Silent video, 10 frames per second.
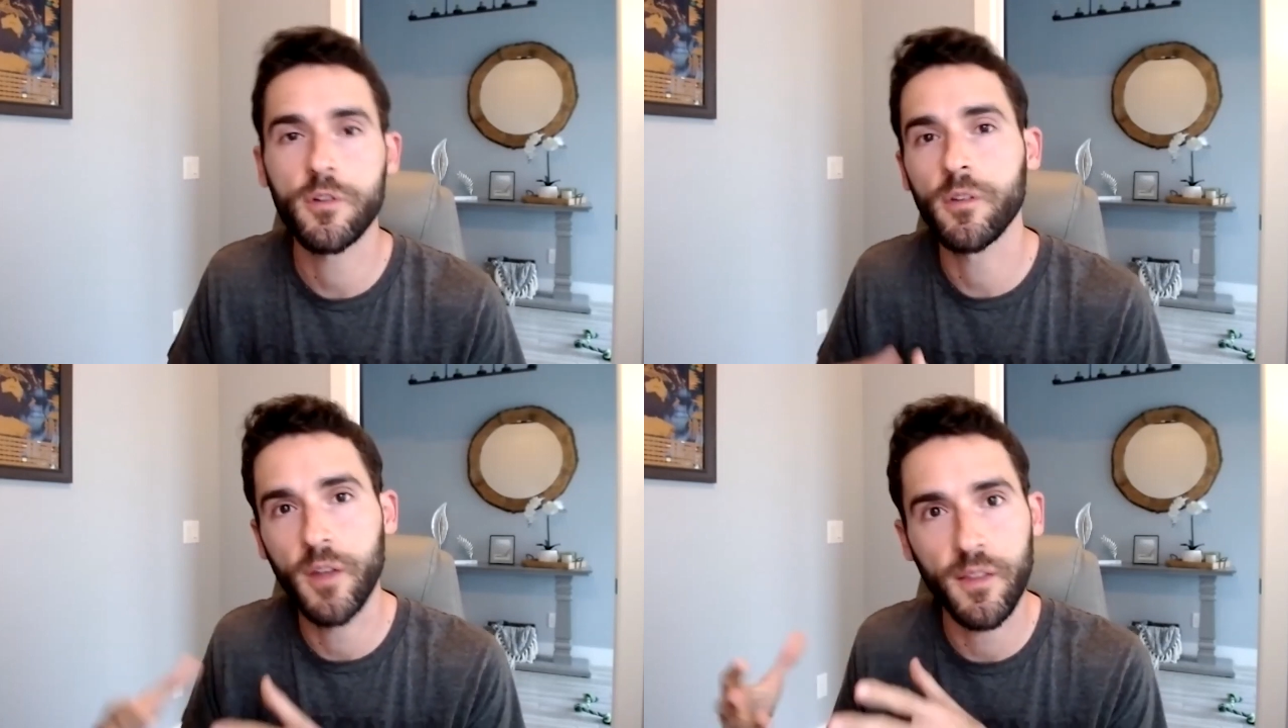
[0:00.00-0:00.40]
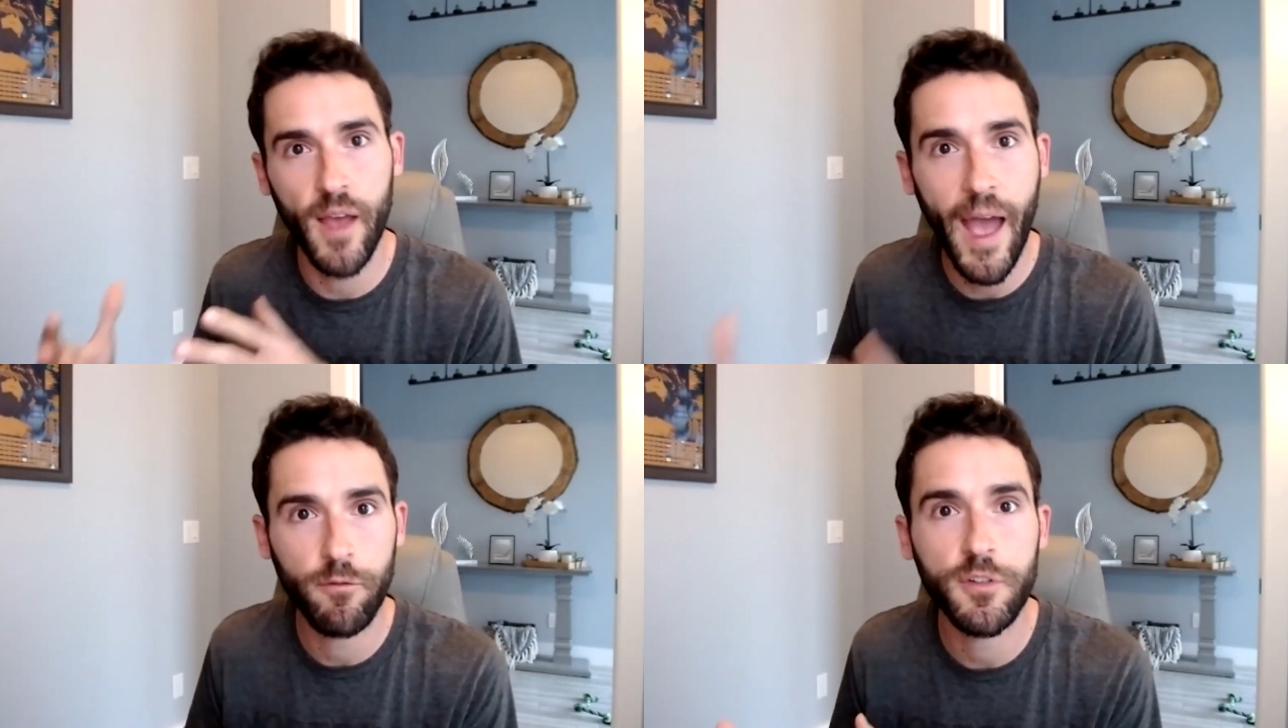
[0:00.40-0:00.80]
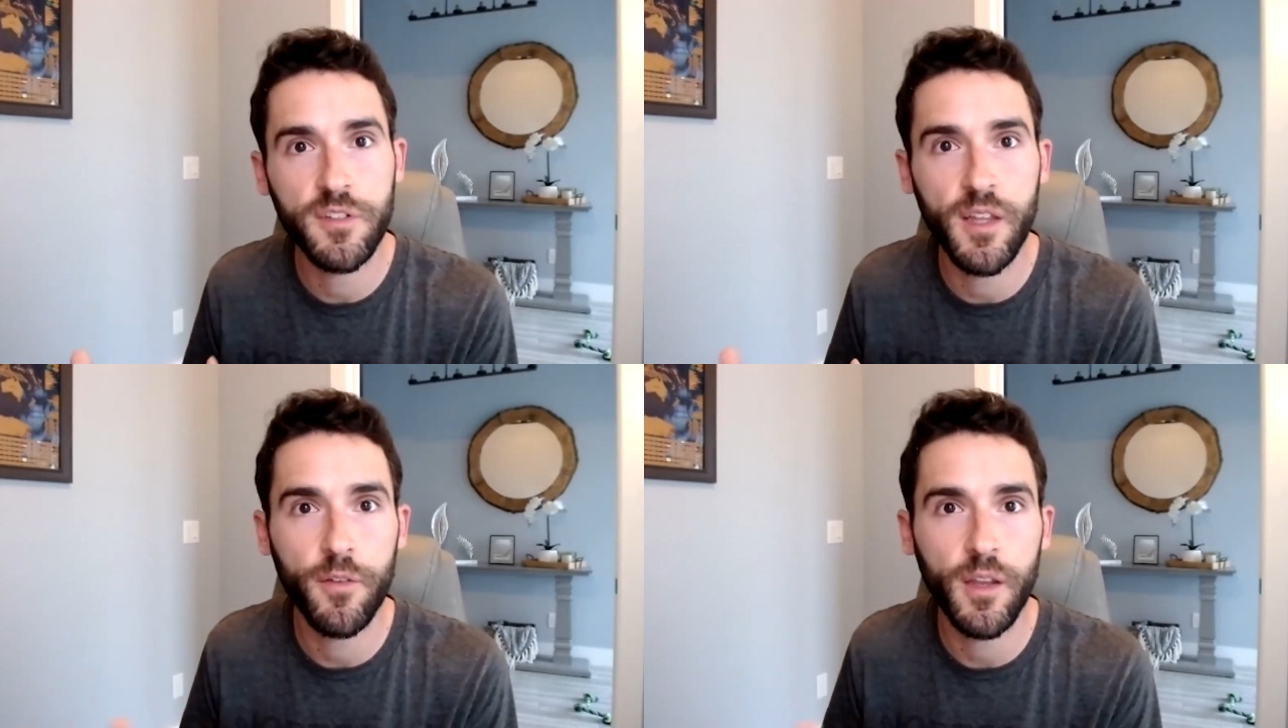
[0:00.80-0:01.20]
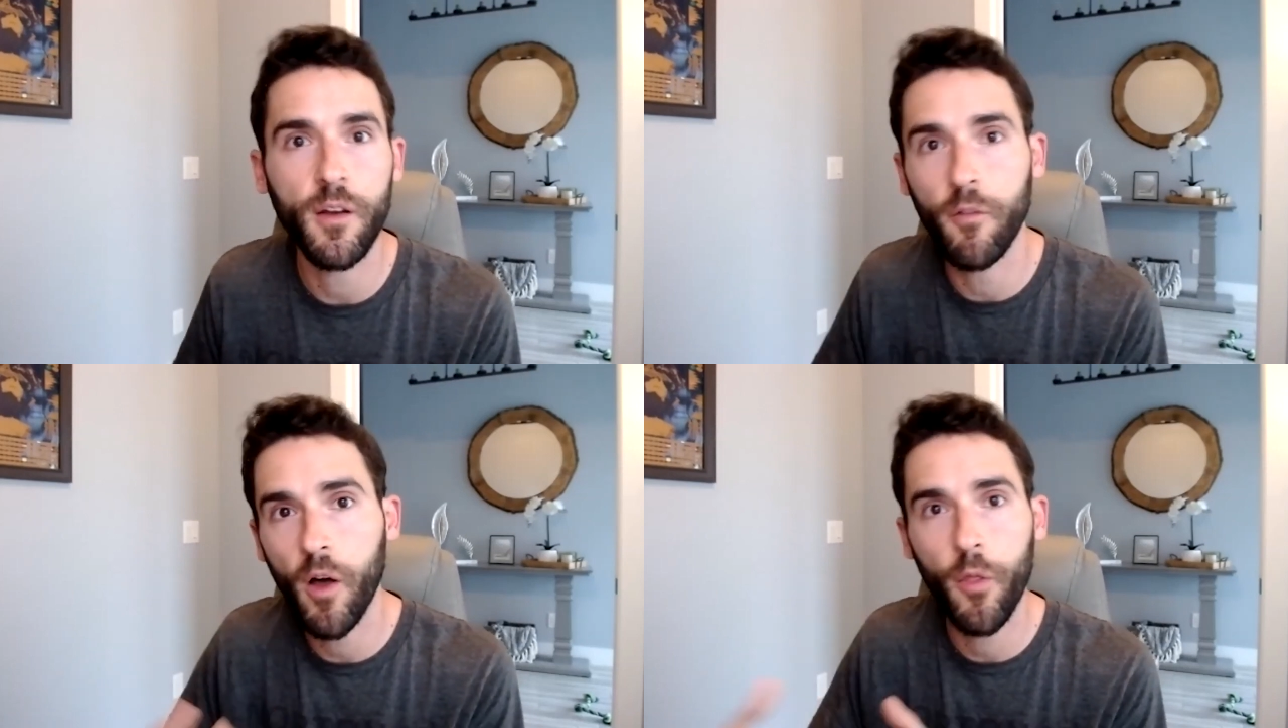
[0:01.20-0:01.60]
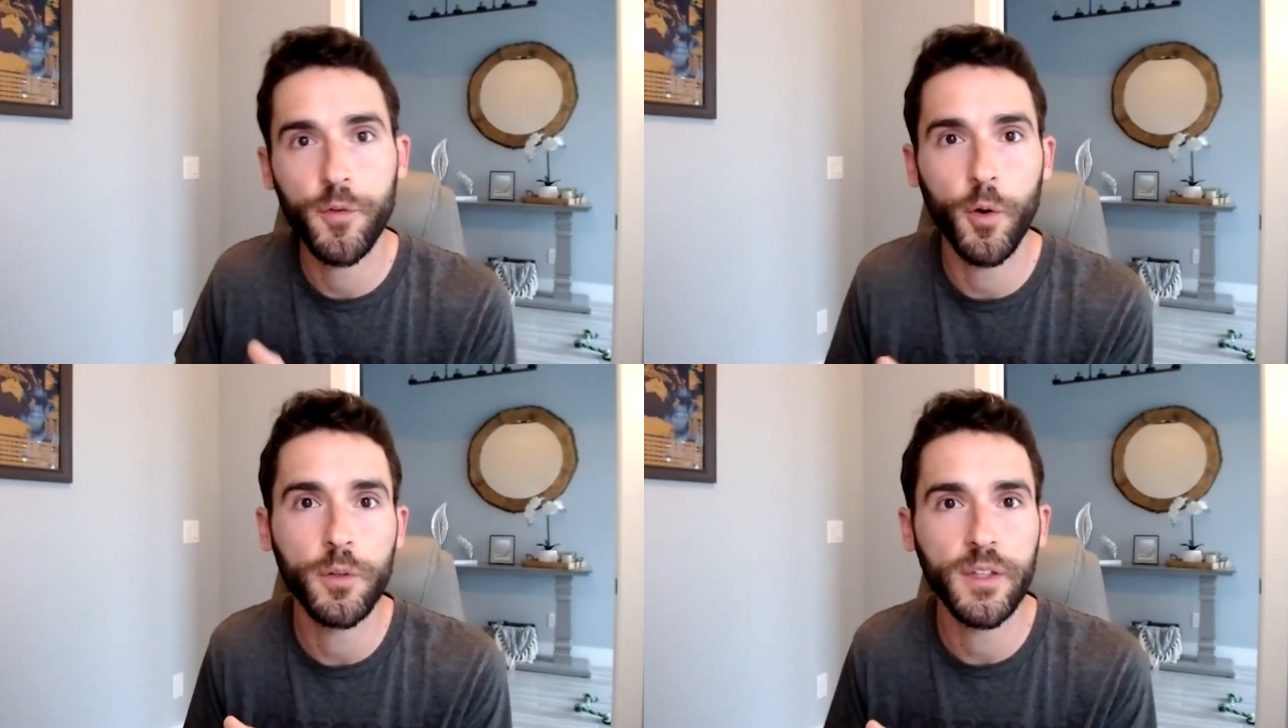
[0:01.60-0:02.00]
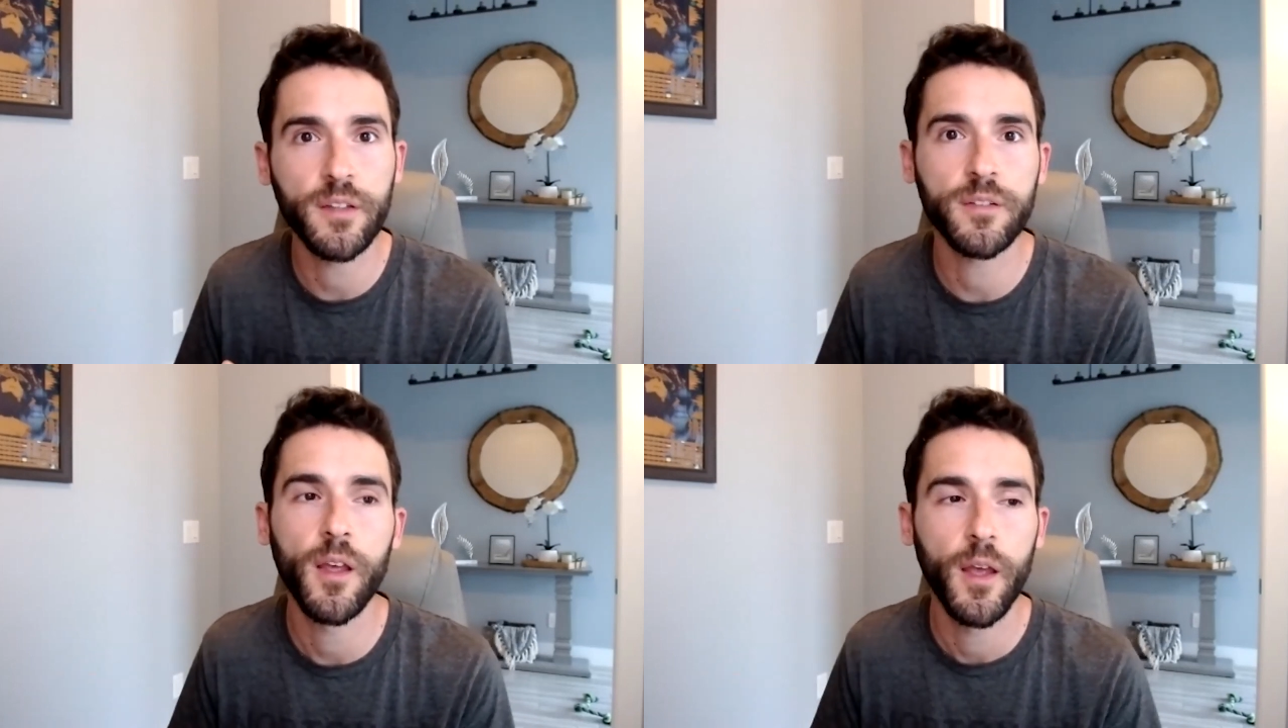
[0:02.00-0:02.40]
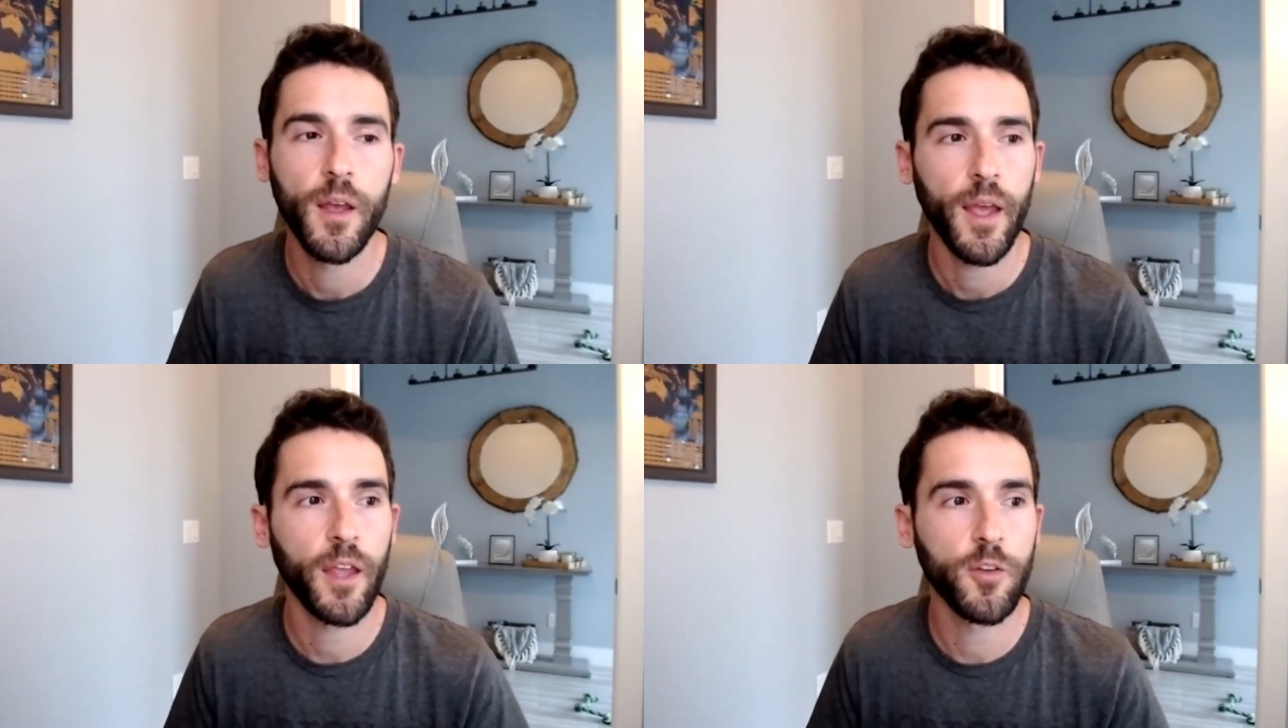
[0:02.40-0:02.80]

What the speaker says: you get the average dividend of all those holdings, and